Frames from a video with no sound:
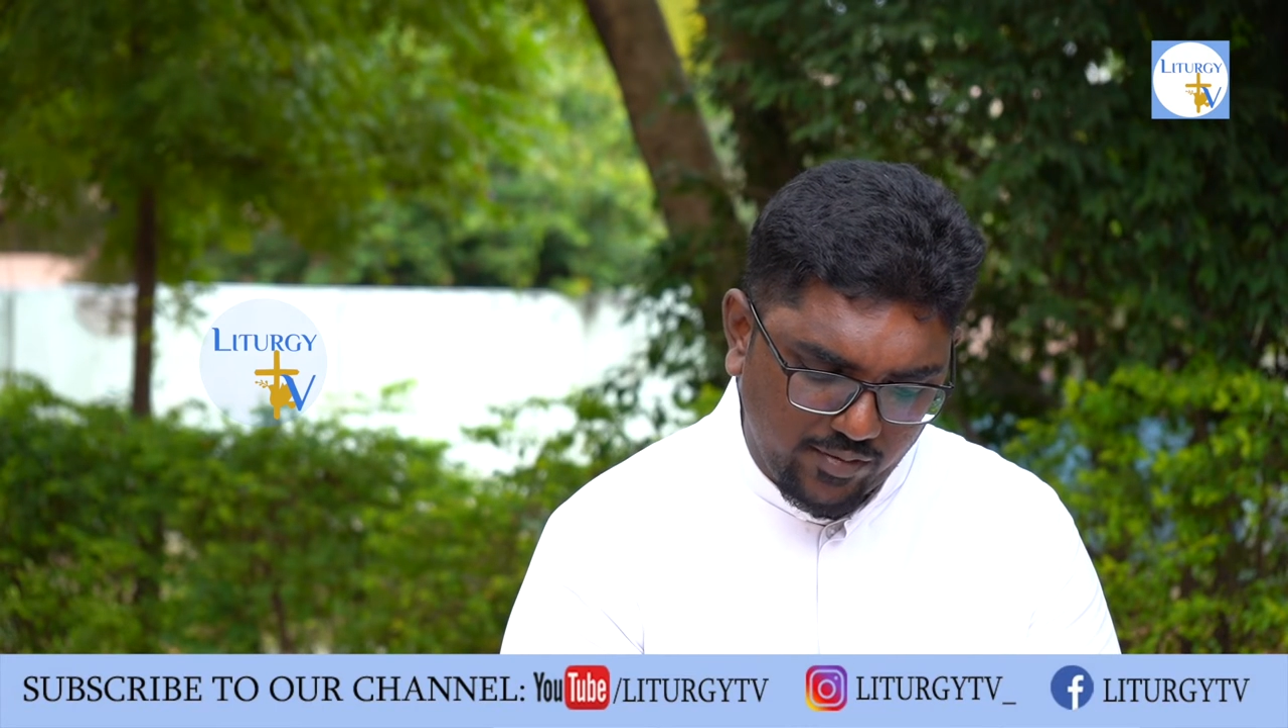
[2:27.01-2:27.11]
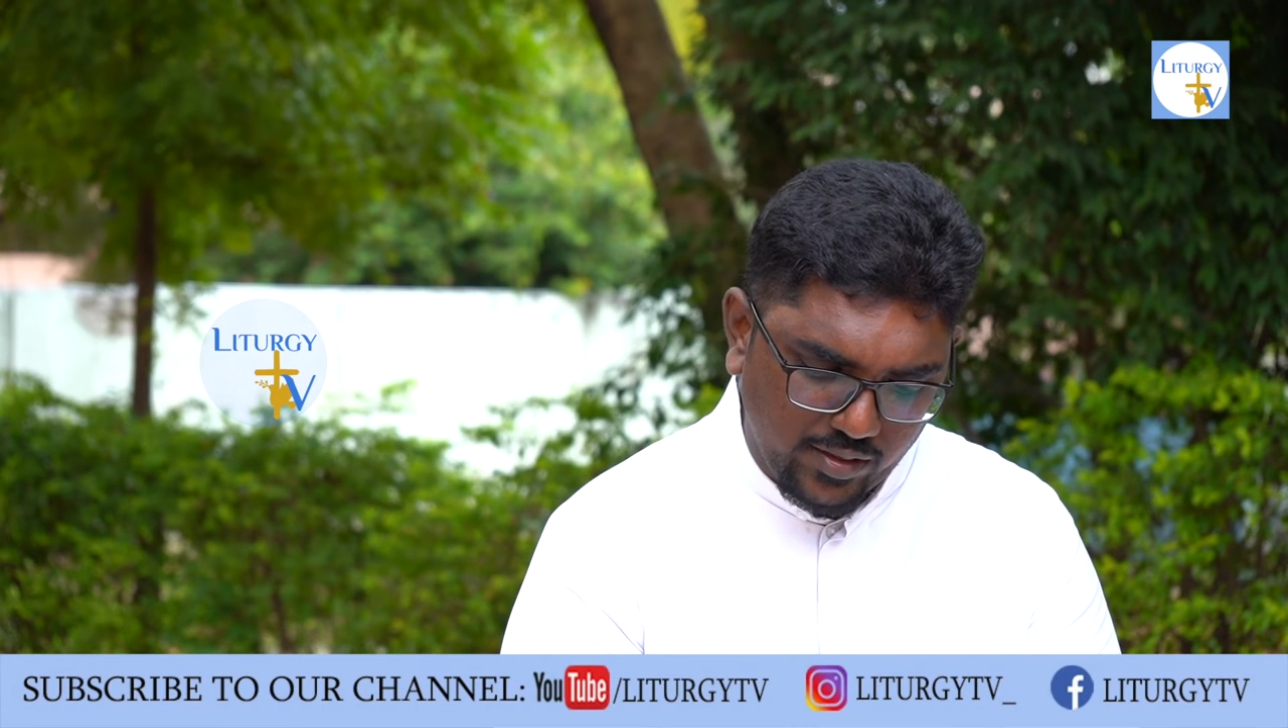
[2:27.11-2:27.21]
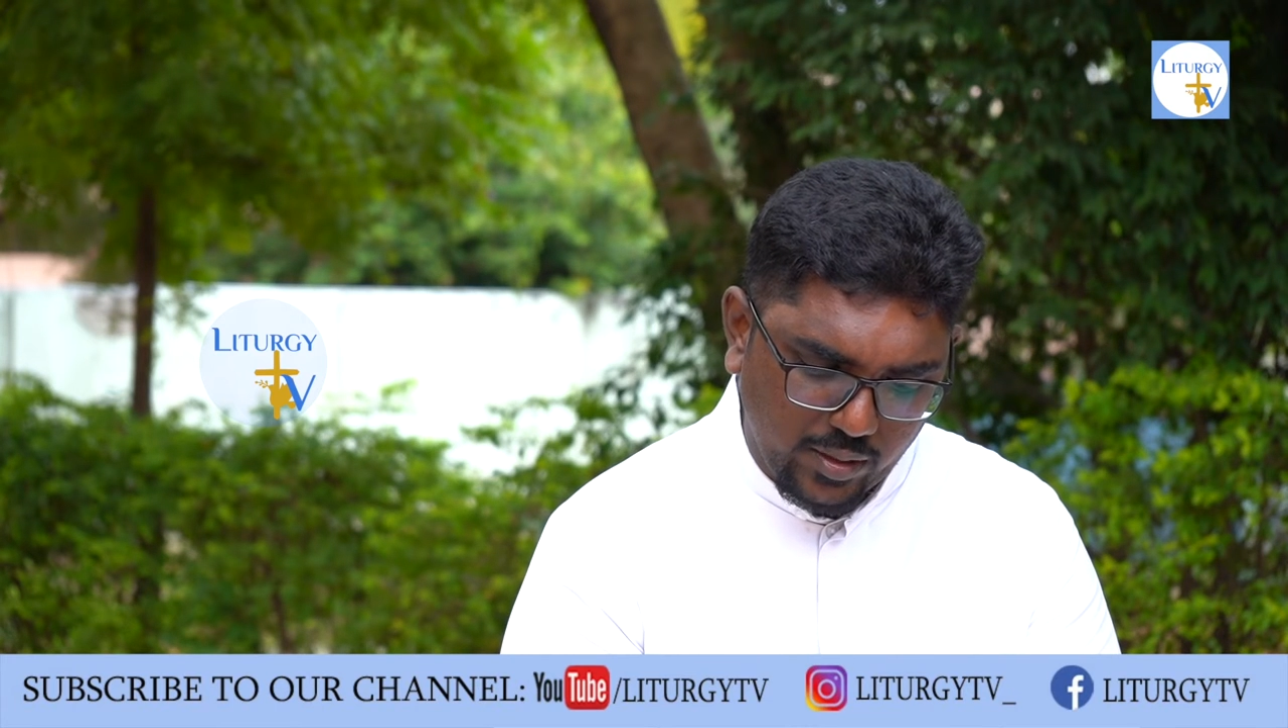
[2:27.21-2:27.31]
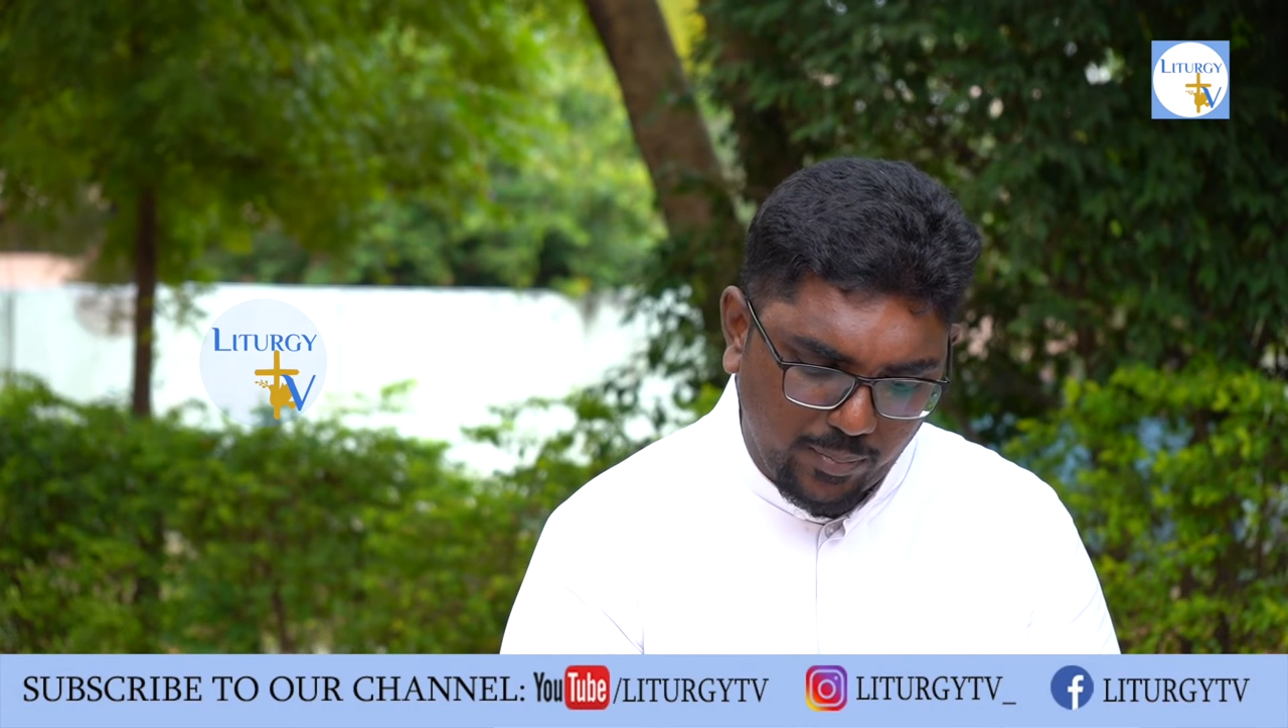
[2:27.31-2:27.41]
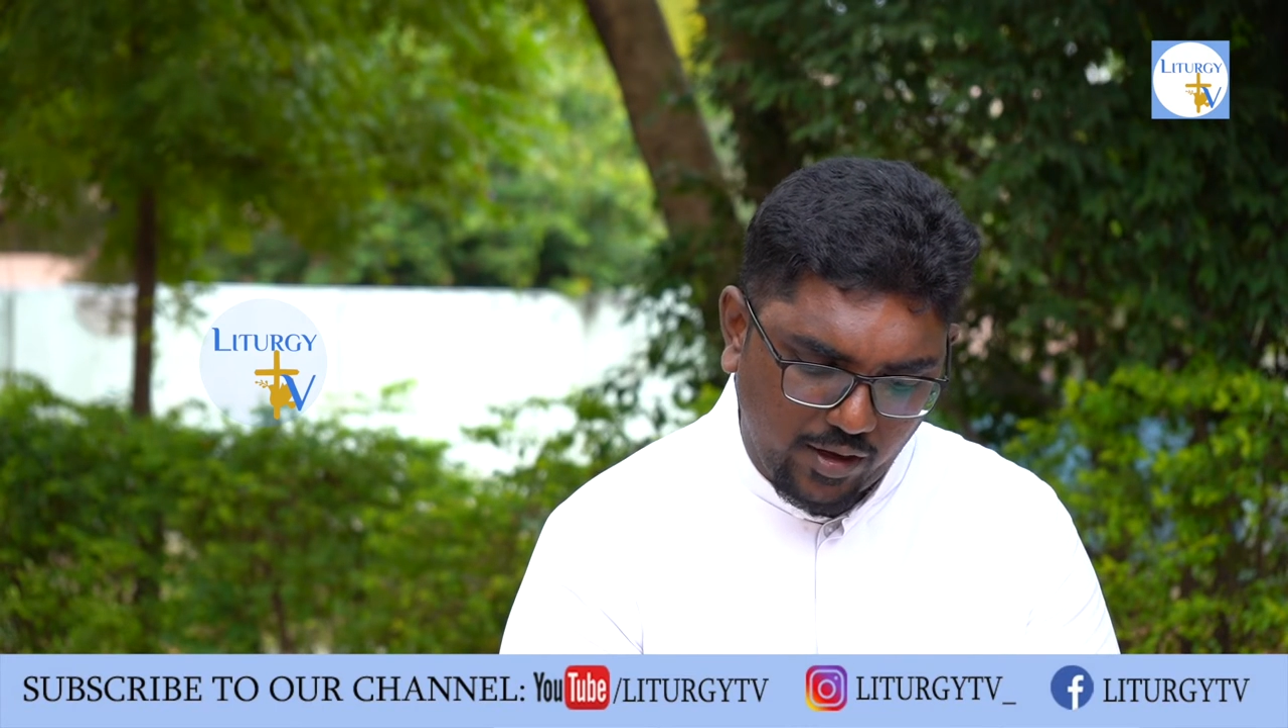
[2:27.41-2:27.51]
and
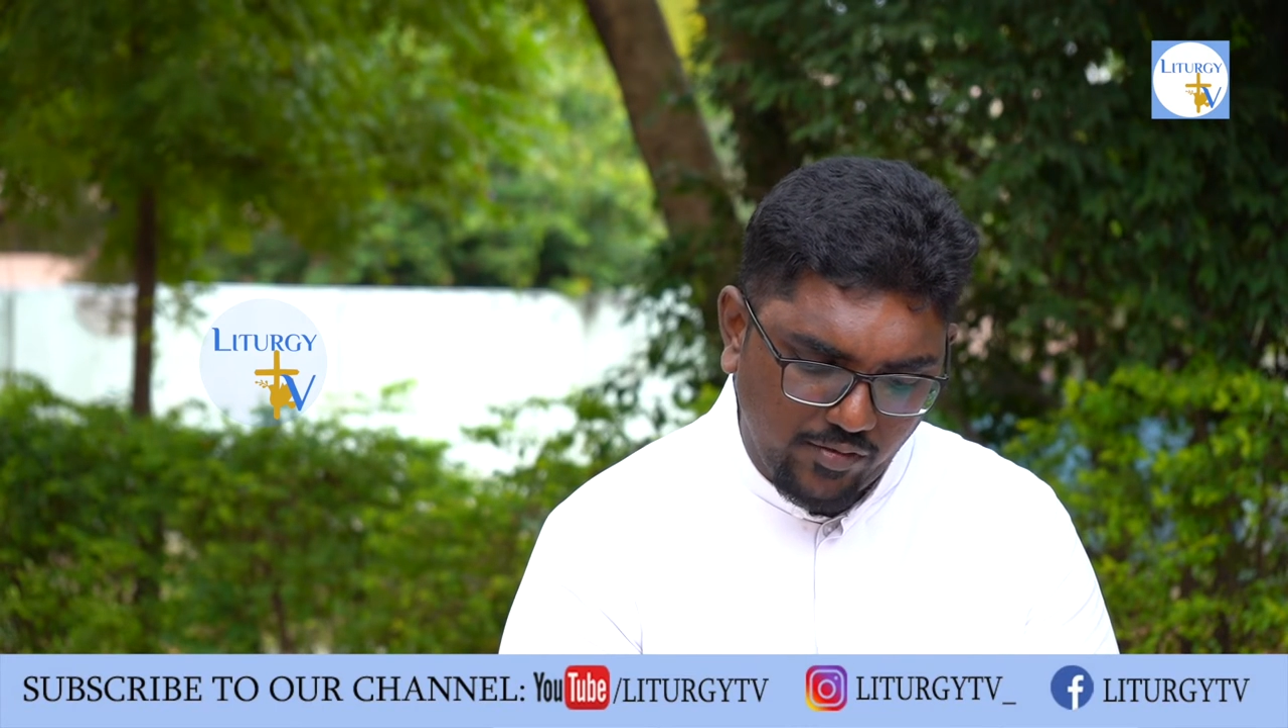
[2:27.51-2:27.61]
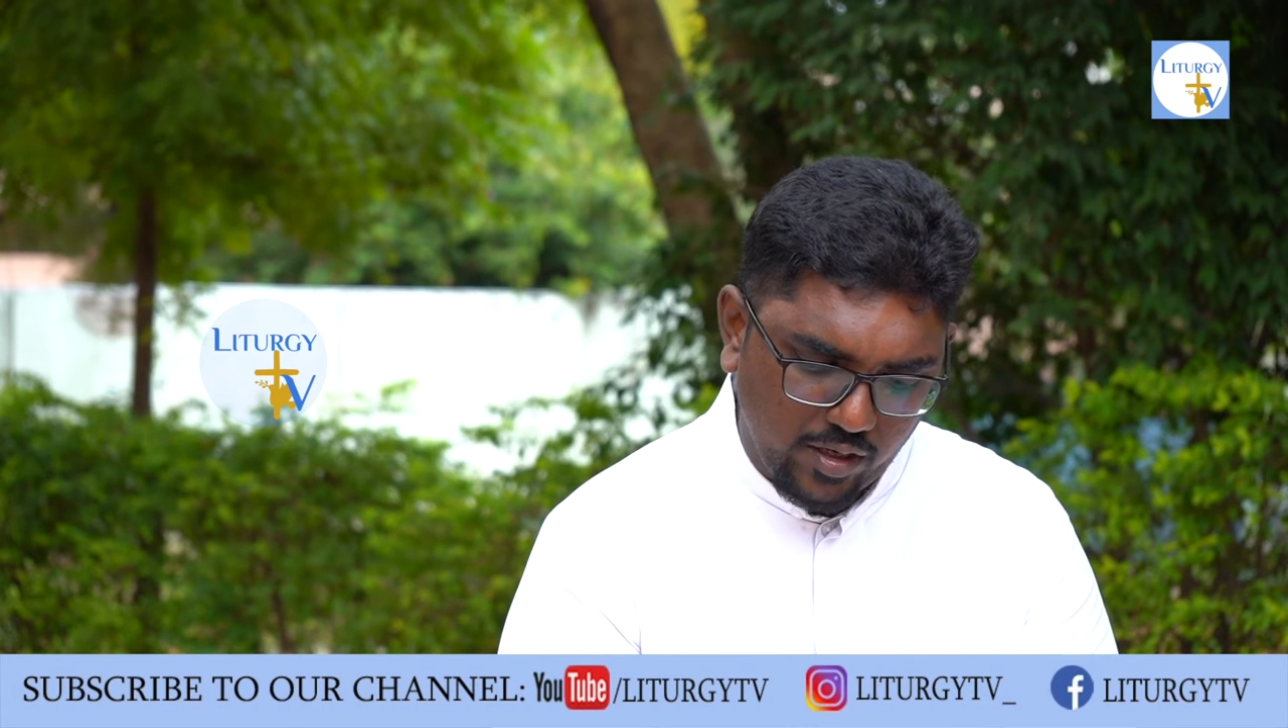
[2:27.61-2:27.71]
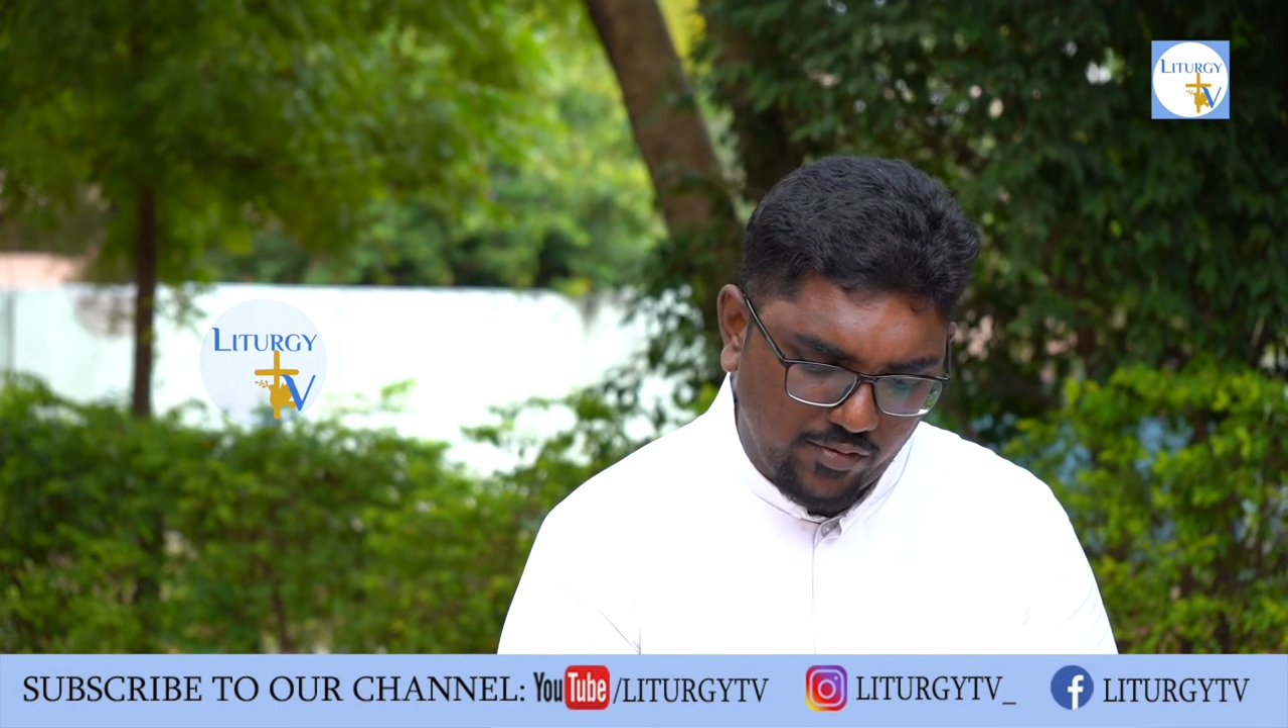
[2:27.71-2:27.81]
with power